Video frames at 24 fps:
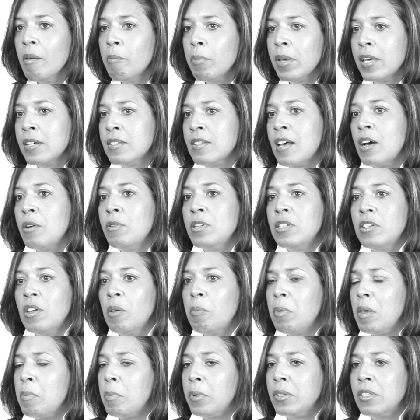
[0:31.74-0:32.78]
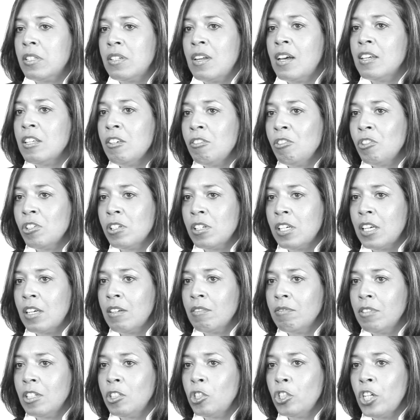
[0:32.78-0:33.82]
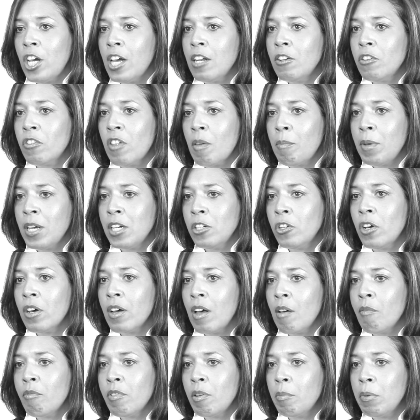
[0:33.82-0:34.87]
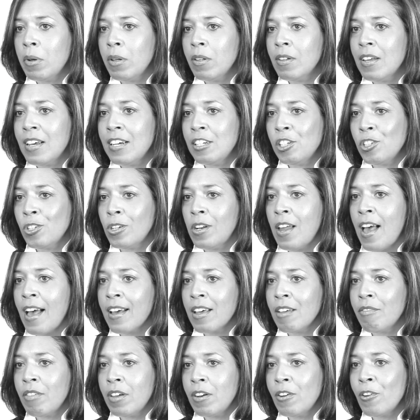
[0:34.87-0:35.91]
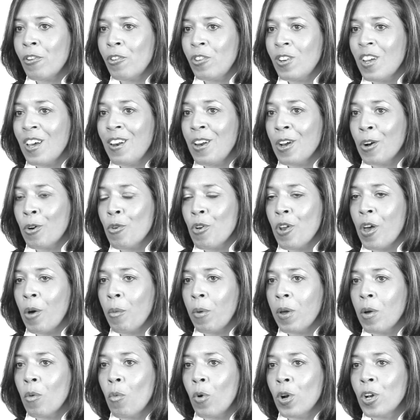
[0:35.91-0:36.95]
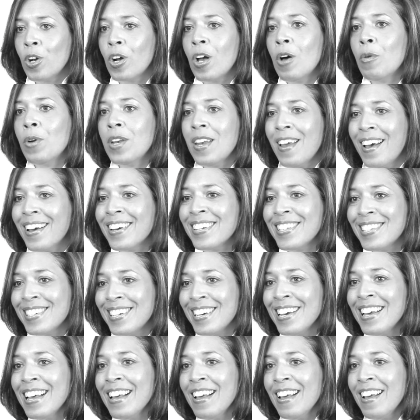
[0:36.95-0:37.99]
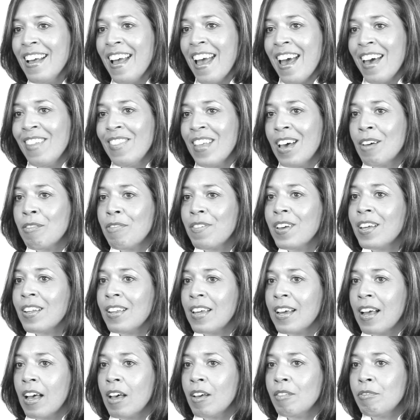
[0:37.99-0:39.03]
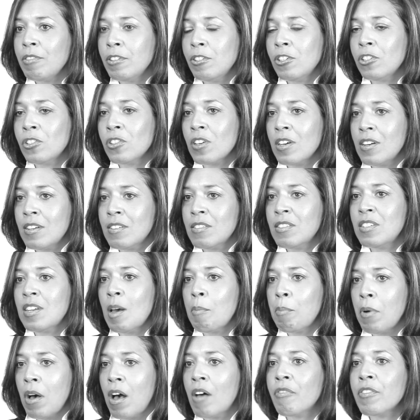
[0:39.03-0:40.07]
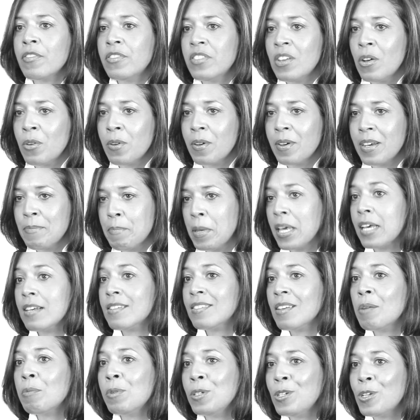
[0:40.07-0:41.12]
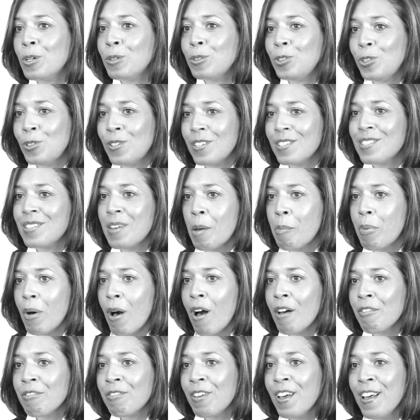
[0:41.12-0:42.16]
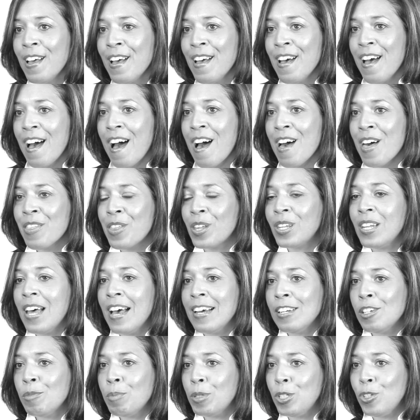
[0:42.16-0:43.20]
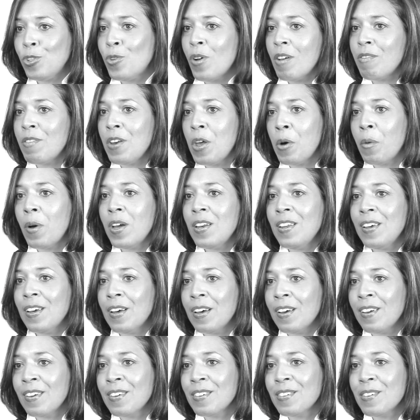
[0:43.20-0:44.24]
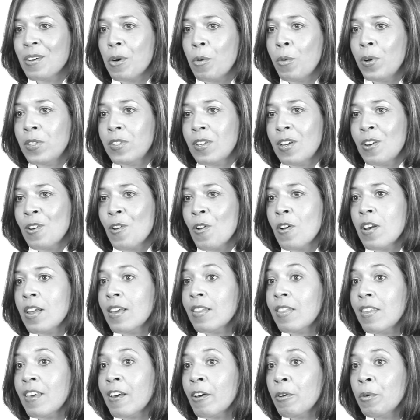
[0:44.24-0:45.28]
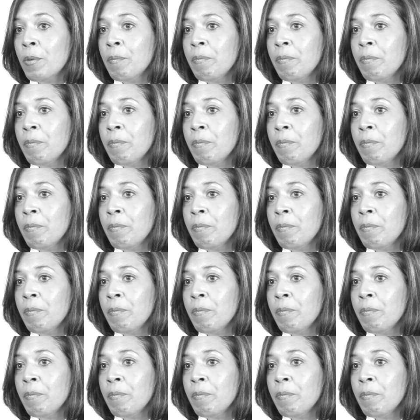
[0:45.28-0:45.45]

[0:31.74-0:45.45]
Because I always tell people it's not usually the change that makes you uncomfortable, it's your lack of understanding or knowing where you're going next. And that feeling of you're just going to step off because someone told you to step off the ledge, but you have no idea what's underneath you.